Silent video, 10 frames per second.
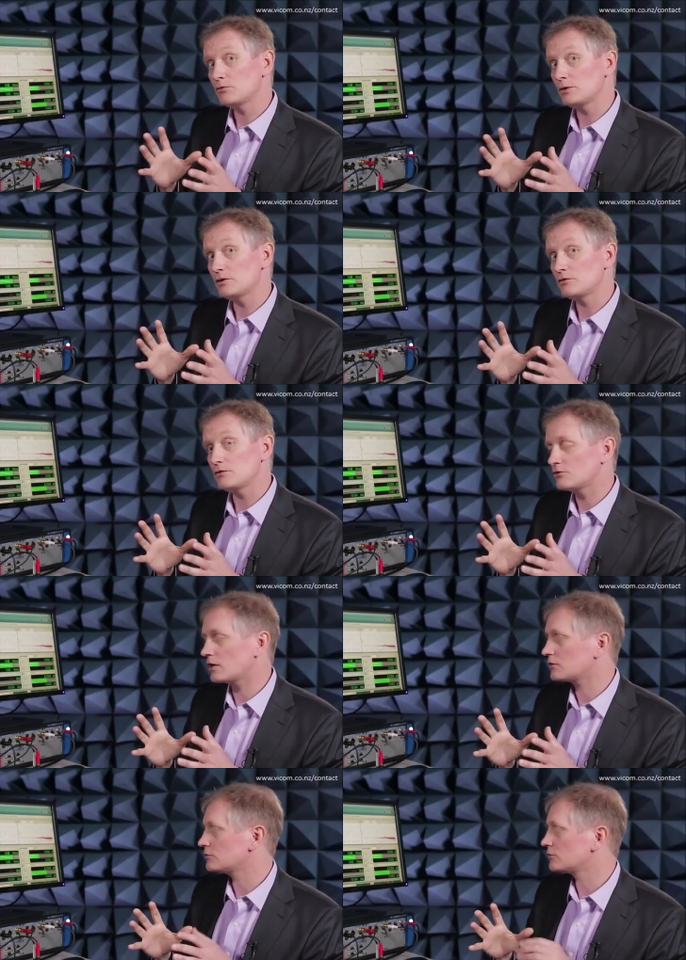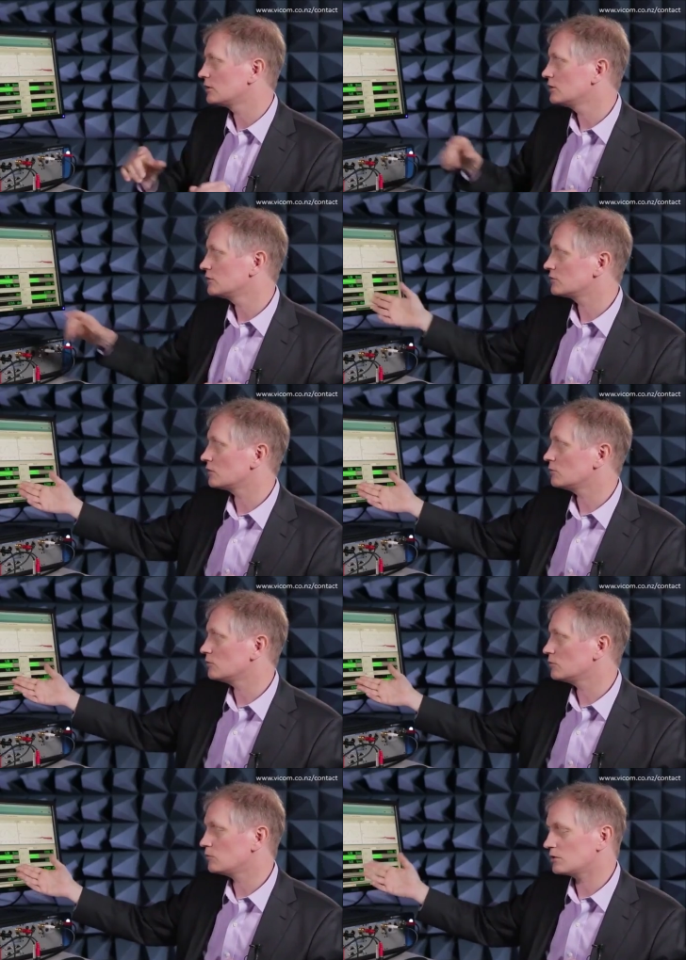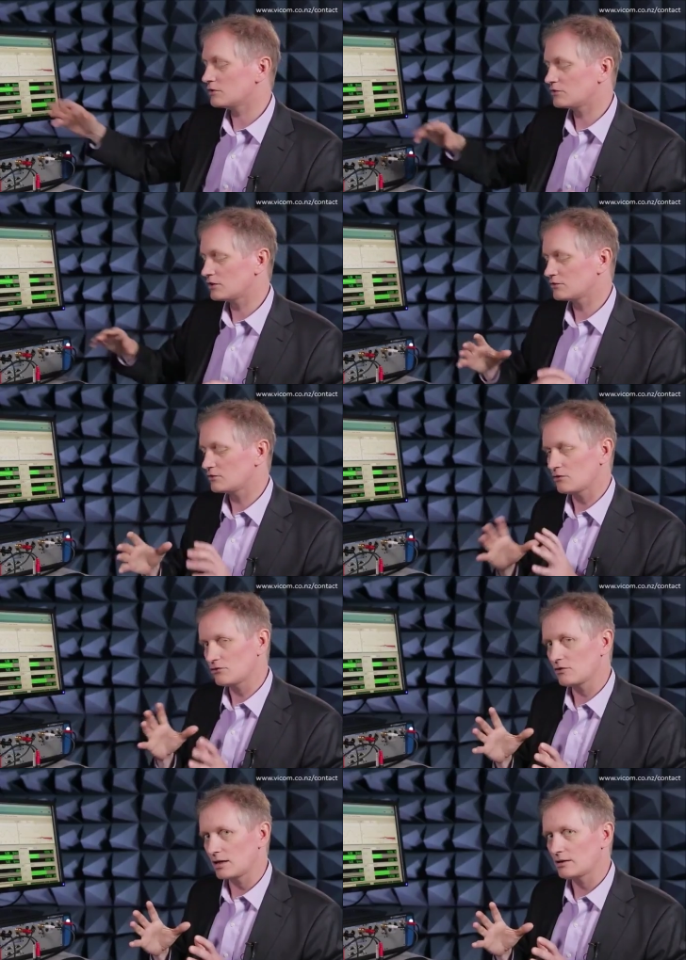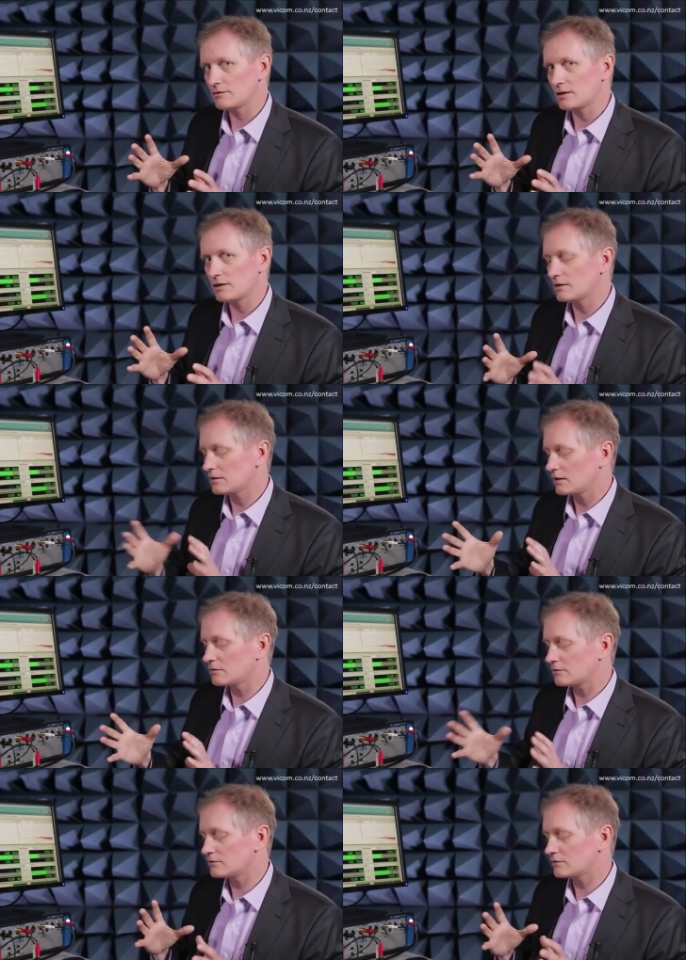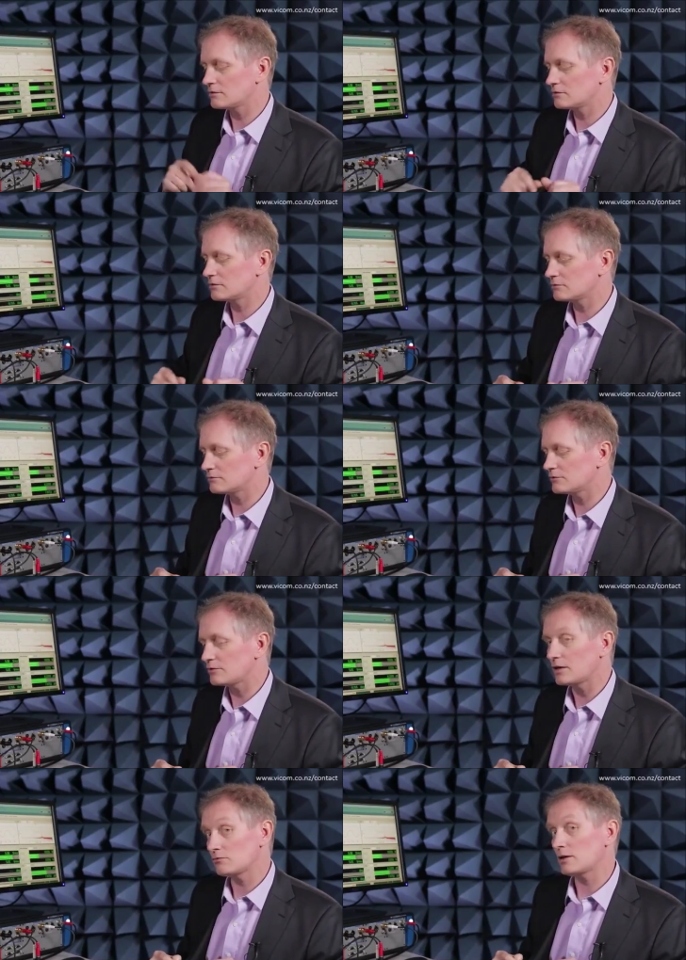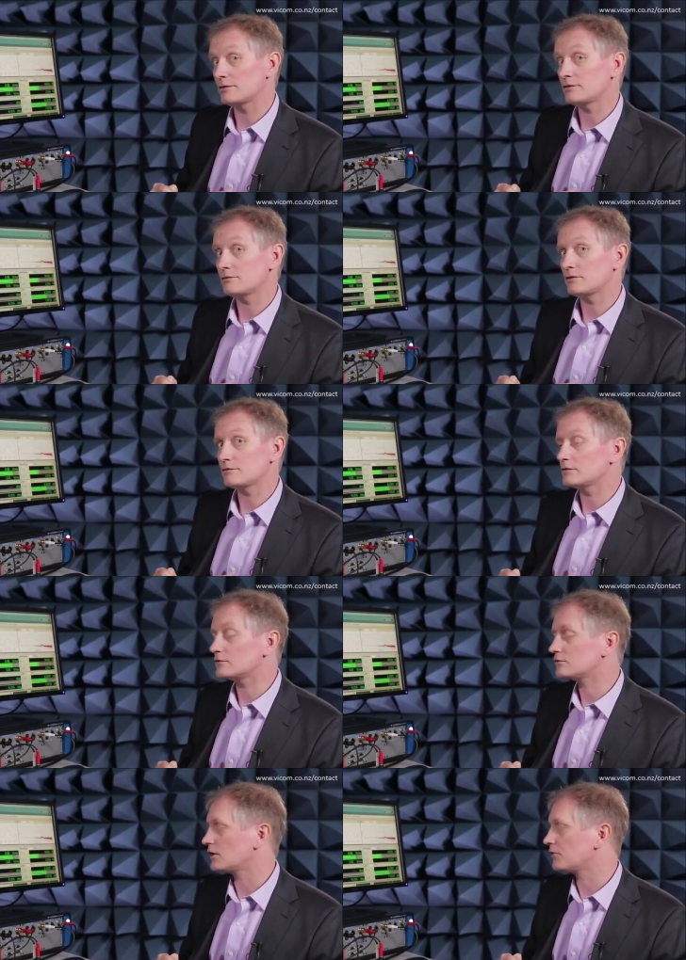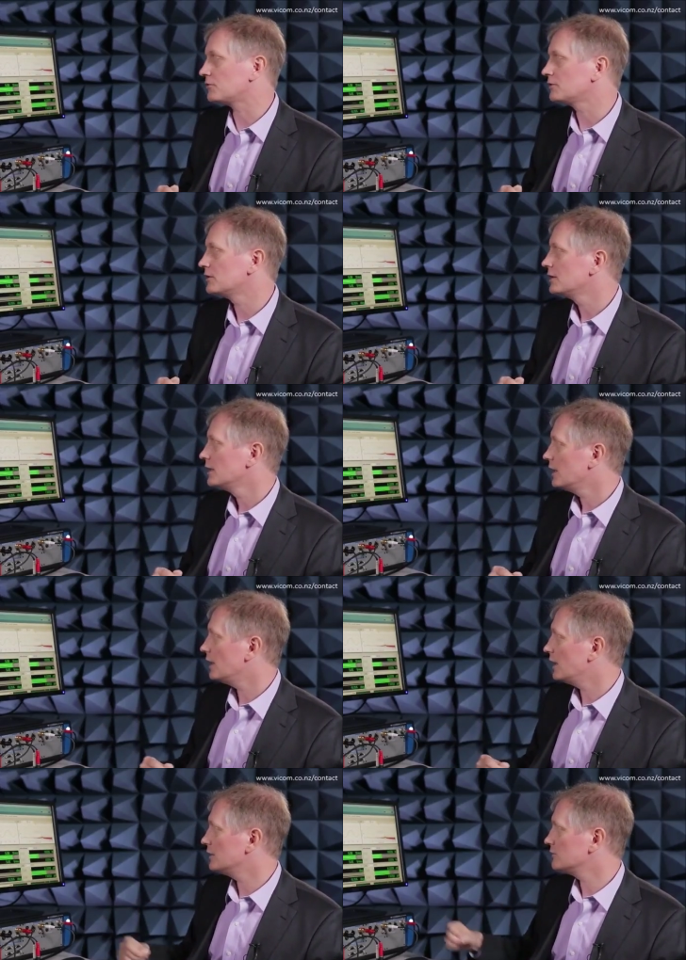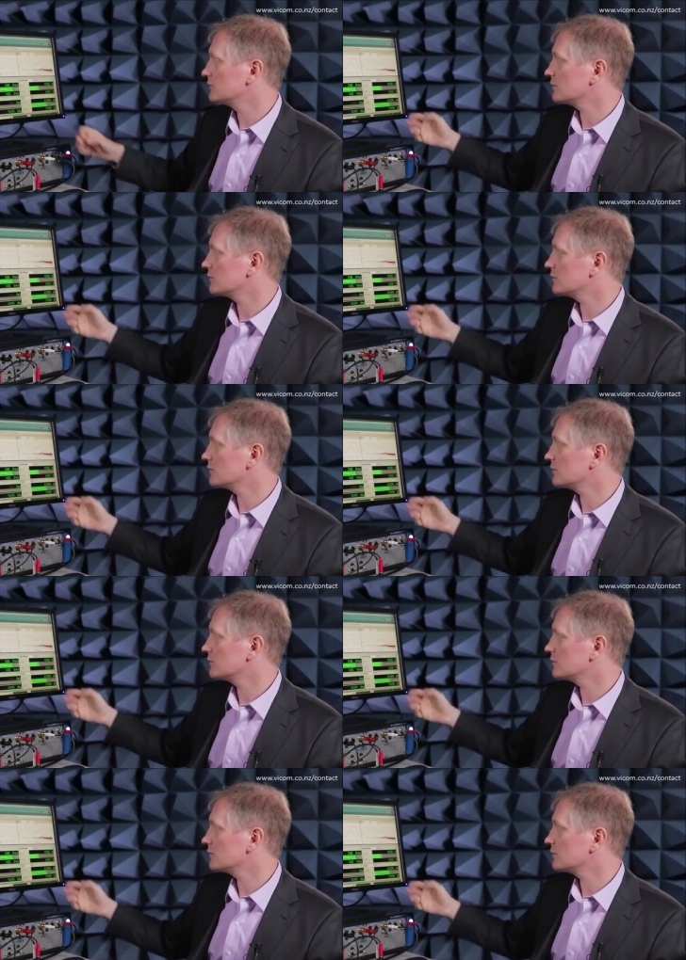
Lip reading: the two channels. So one of the channels is not showing anything, and the other is the phase relative to the first channel. And